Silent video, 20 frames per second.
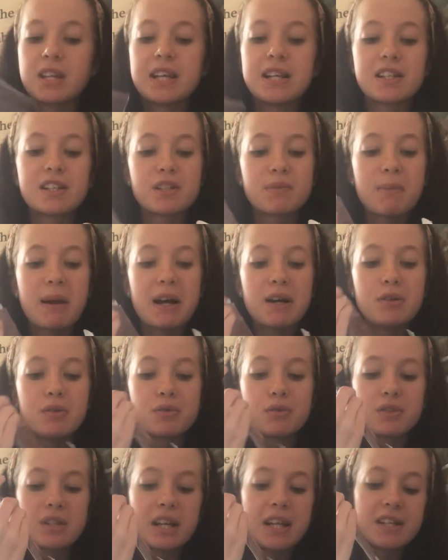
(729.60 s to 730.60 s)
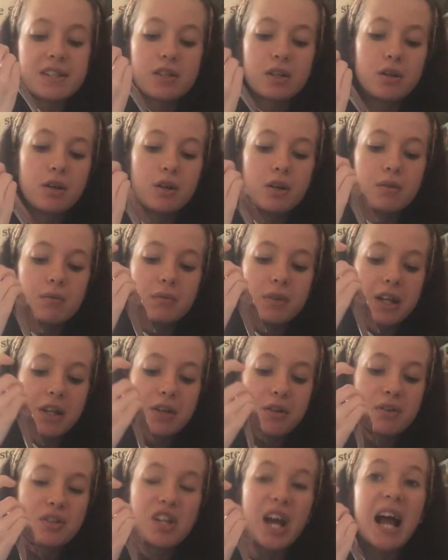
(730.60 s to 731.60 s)
it smells, it's a lot,
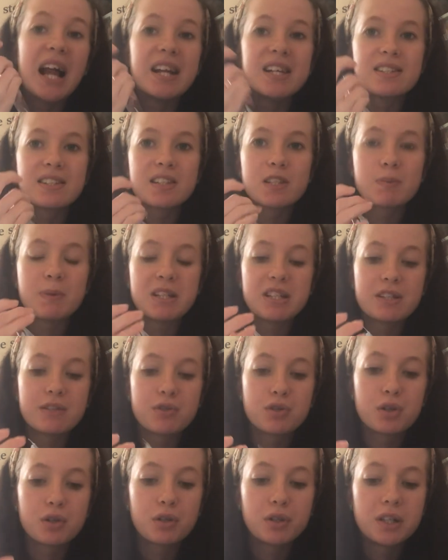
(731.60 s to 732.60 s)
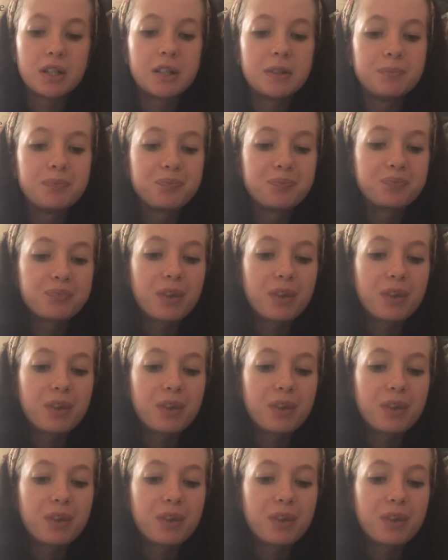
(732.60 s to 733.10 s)
like, you can tell it's expensive chocolate,